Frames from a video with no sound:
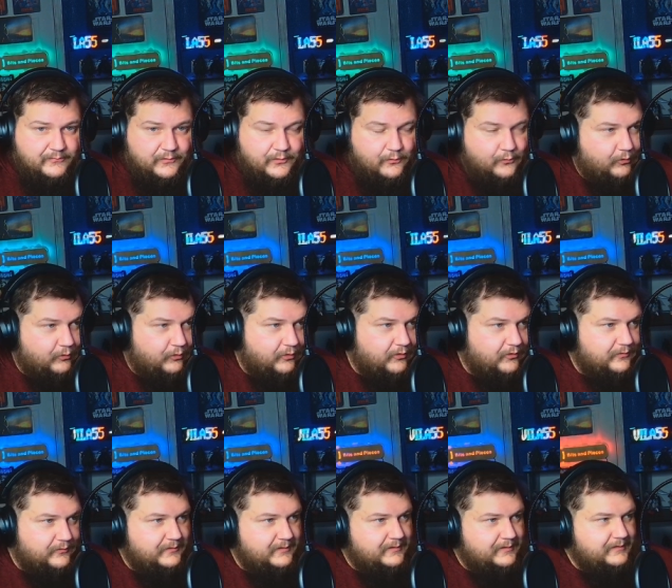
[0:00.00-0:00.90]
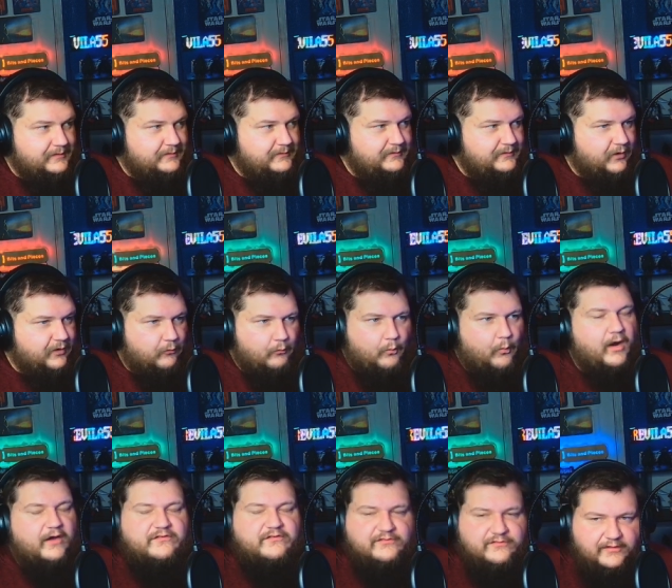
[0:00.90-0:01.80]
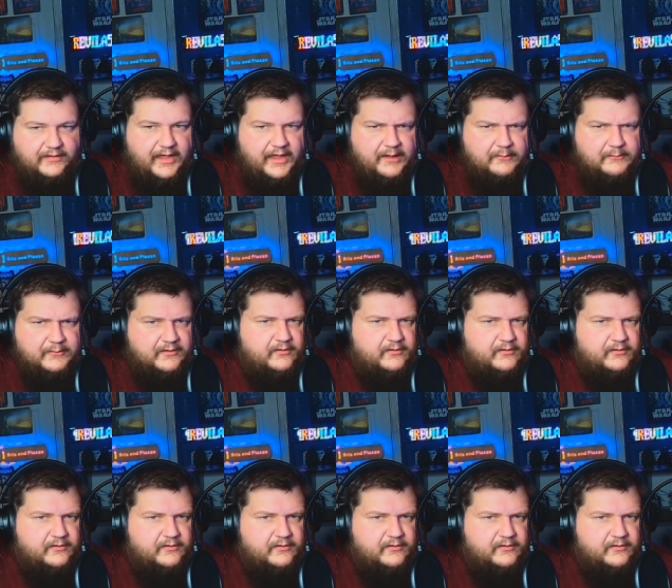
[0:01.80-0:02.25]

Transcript: or you know watch the game.